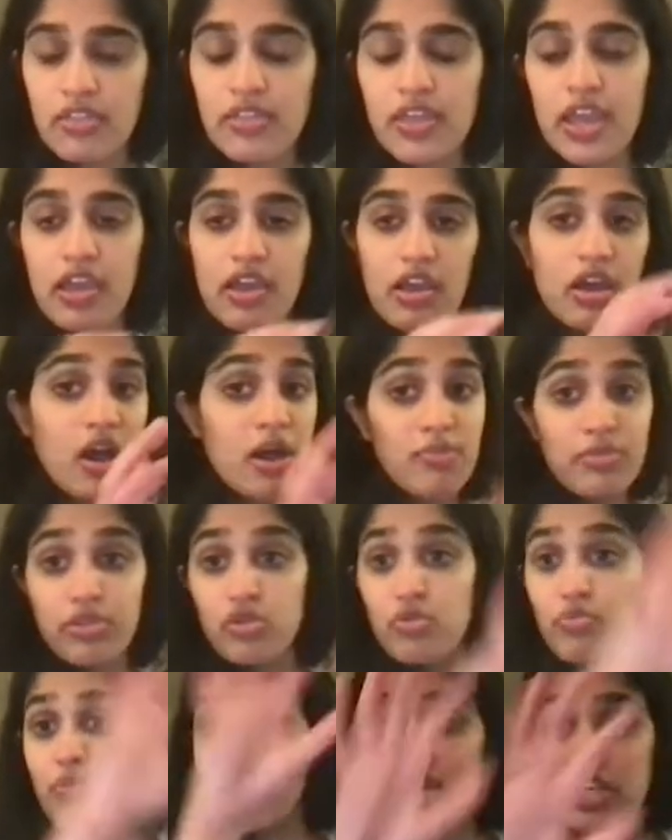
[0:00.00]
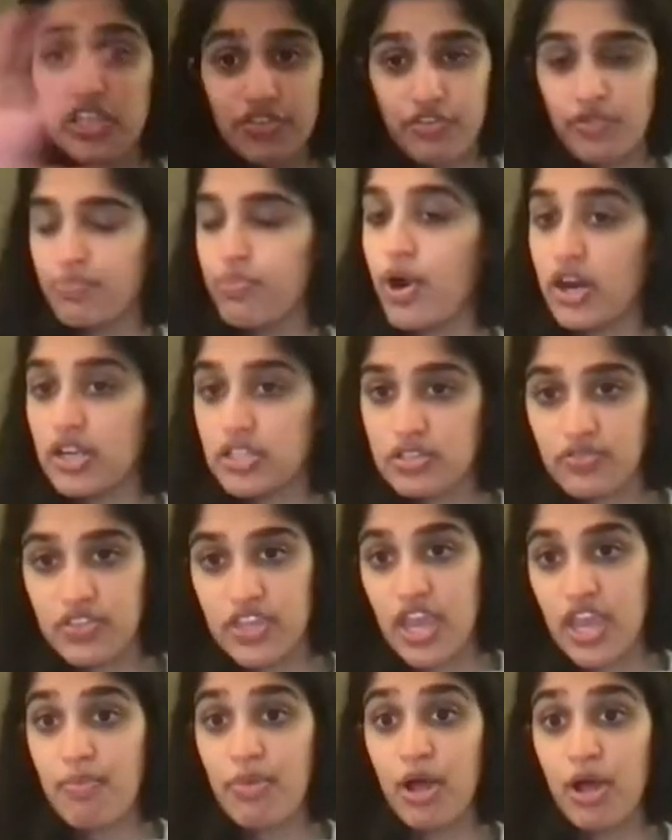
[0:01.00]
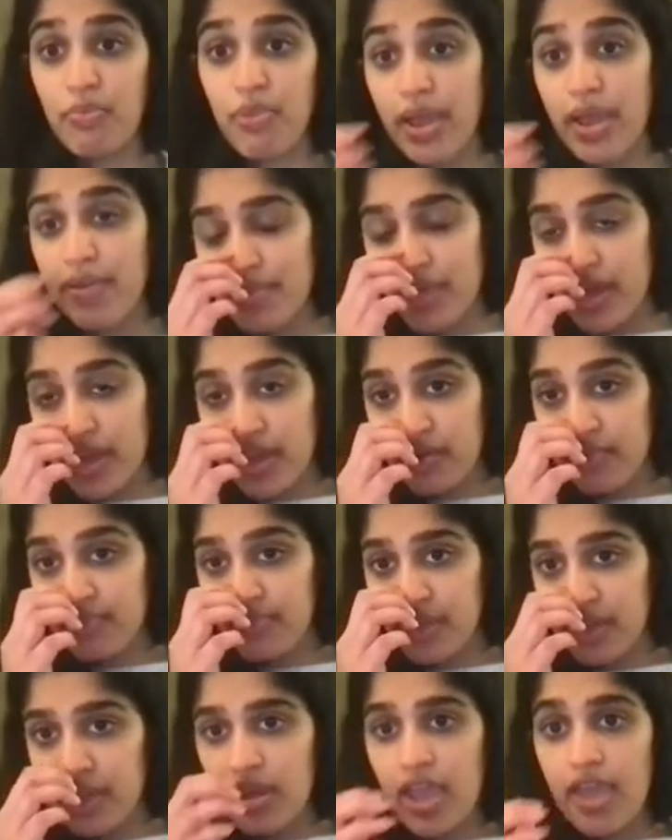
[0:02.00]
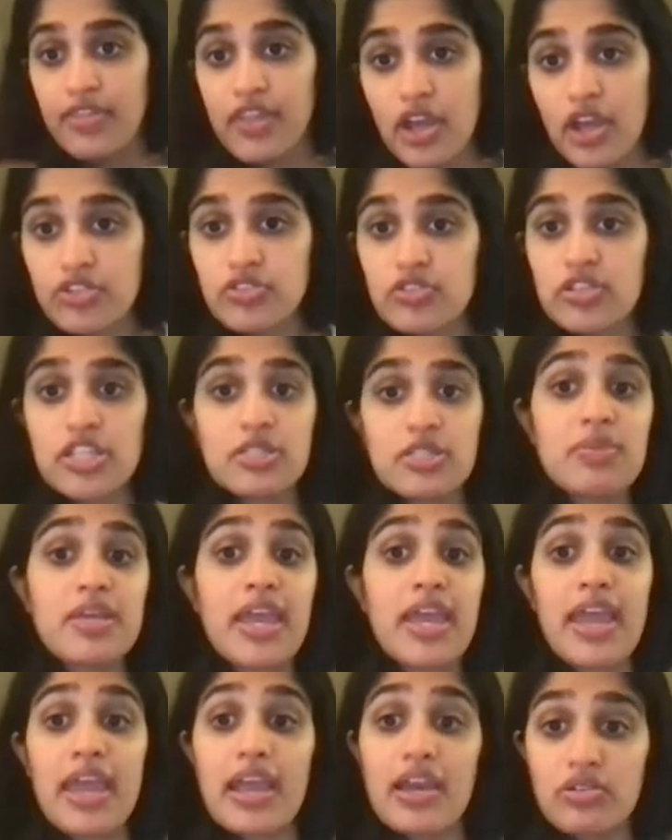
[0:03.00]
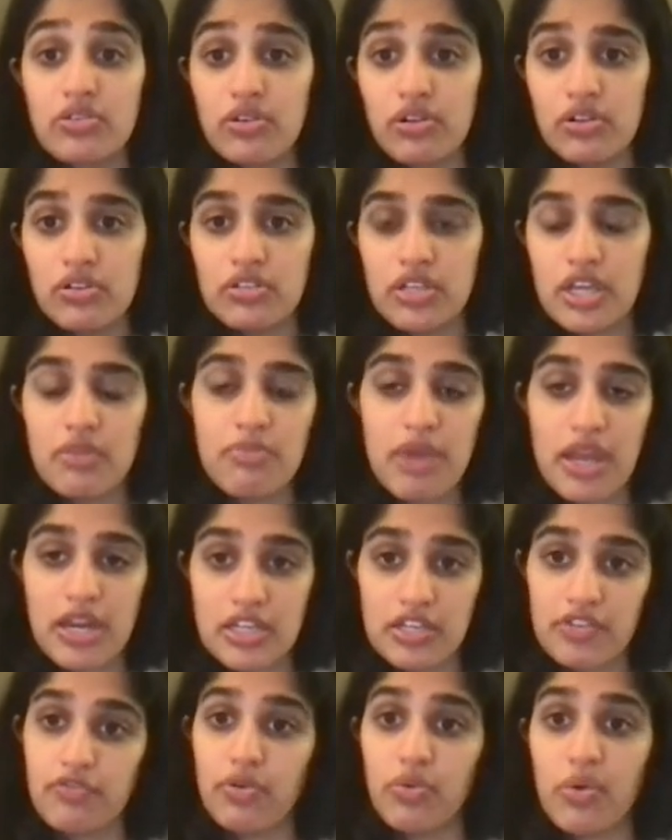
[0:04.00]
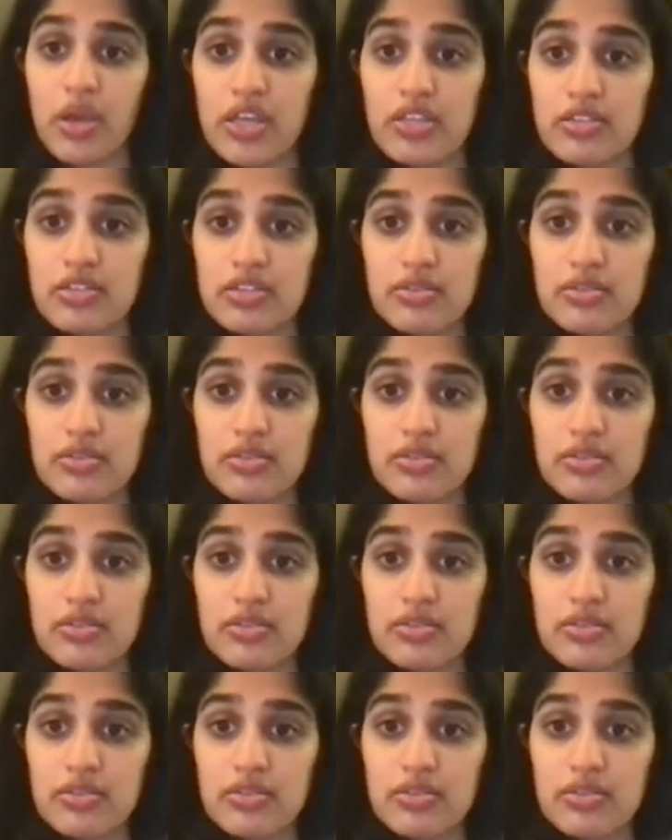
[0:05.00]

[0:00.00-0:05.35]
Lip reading: They come through many different parts of the ML pipeline, and they also need to be handled in many different ways.